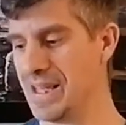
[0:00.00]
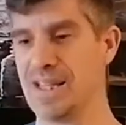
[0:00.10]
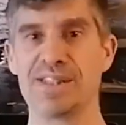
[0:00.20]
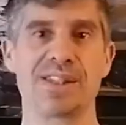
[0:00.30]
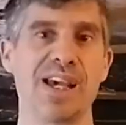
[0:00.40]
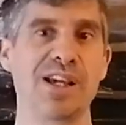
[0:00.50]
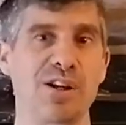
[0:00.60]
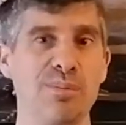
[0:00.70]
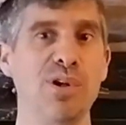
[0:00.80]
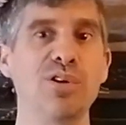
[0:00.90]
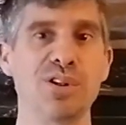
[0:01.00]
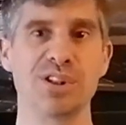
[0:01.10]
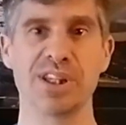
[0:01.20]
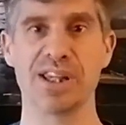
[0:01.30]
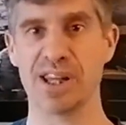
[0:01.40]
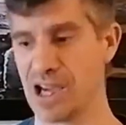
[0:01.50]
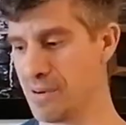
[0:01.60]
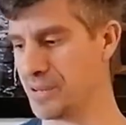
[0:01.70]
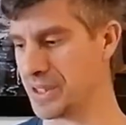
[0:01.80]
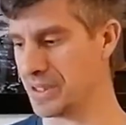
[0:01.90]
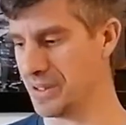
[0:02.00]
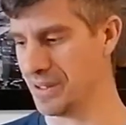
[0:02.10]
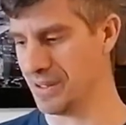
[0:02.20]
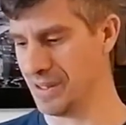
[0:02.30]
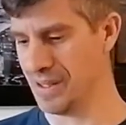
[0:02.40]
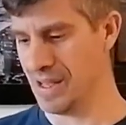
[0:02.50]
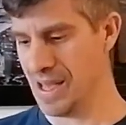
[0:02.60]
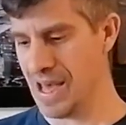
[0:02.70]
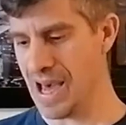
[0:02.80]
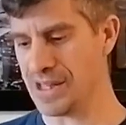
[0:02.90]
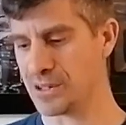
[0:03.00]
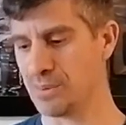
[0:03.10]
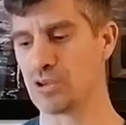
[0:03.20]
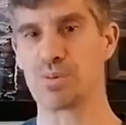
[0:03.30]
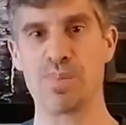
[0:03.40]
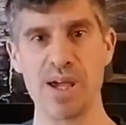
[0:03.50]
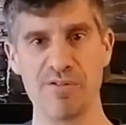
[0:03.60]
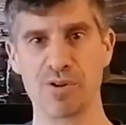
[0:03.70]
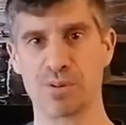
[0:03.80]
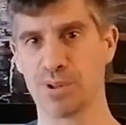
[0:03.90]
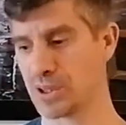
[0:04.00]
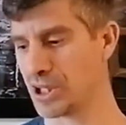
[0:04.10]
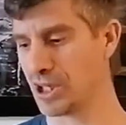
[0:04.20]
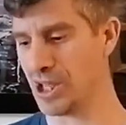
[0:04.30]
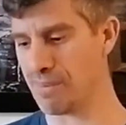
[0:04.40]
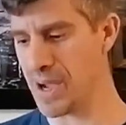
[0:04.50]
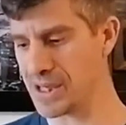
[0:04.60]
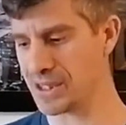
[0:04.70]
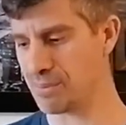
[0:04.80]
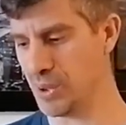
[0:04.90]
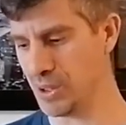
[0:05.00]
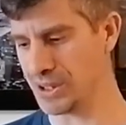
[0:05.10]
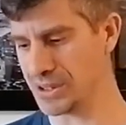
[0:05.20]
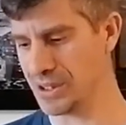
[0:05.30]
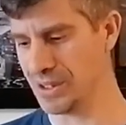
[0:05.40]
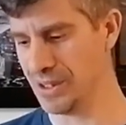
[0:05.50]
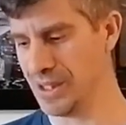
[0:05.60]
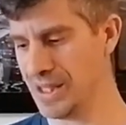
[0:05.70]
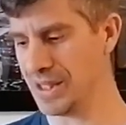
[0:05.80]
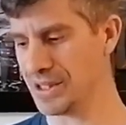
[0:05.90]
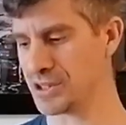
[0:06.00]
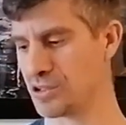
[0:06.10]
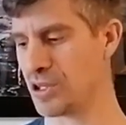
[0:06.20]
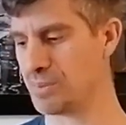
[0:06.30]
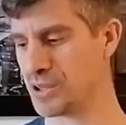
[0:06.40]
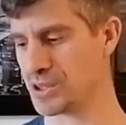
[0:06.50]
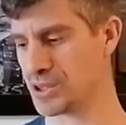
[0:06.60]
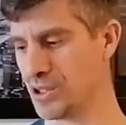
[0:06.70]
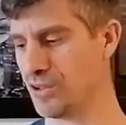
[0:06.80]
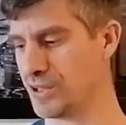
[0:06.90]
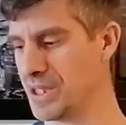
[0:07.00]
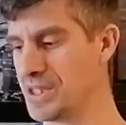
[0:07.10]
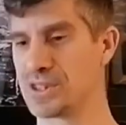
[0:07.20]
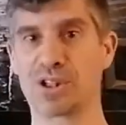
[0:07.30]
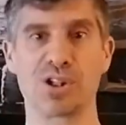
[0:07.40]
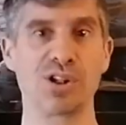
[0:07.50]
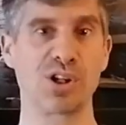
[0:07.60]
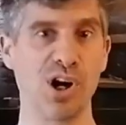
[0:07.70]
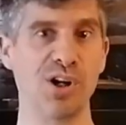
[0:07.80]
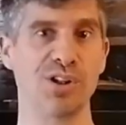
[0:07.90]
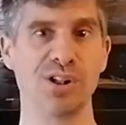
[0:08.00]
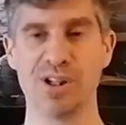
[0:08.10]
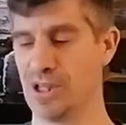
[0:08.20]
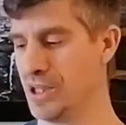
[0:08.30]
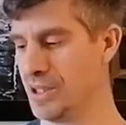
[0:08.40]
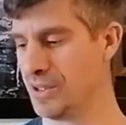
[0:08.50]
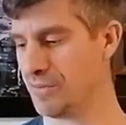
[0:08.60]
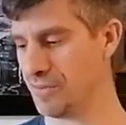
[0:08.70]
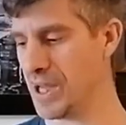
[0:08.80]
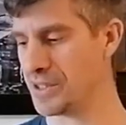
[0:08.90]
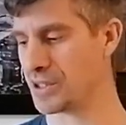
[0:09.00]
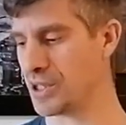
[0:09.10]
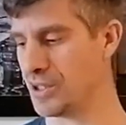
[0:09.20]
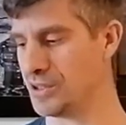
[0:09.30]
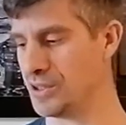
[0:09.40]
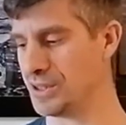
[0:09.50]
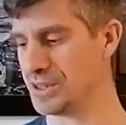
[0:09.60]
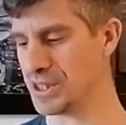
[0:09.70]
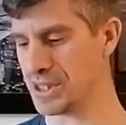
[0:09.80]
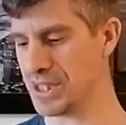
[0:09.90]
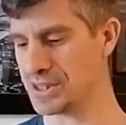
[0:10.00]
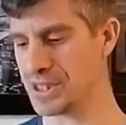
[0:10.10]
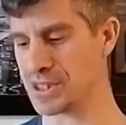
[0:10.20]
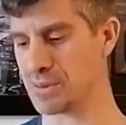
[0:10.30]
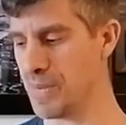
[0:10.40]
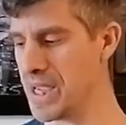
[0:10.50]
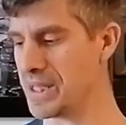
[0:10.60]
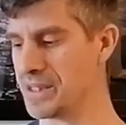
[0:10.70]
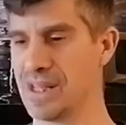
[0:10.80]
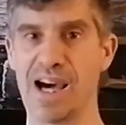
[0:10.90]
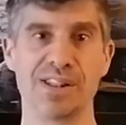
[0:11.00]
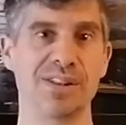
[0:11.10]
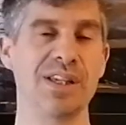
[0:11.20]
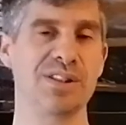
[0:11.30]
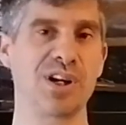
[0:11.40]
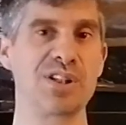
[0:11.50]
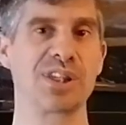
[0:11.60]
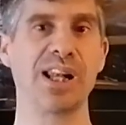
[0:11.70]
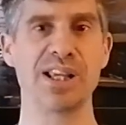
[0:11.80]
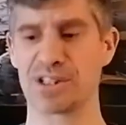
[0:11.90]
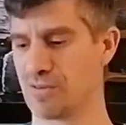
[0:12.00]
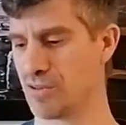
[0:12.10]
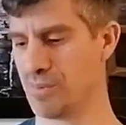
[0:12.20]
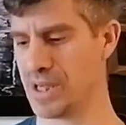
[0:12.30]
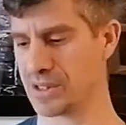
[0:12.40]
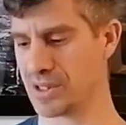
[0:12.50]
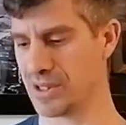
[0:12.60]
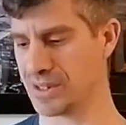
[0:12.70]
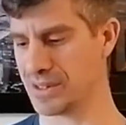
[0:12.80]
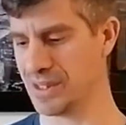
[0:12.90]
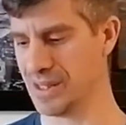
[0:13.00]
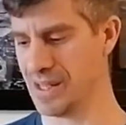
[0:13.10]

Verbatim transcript: is a community in harmony. At the most pivotal climatic point in the scripture story is the God, Father God, is dismayed at his isolation from mankind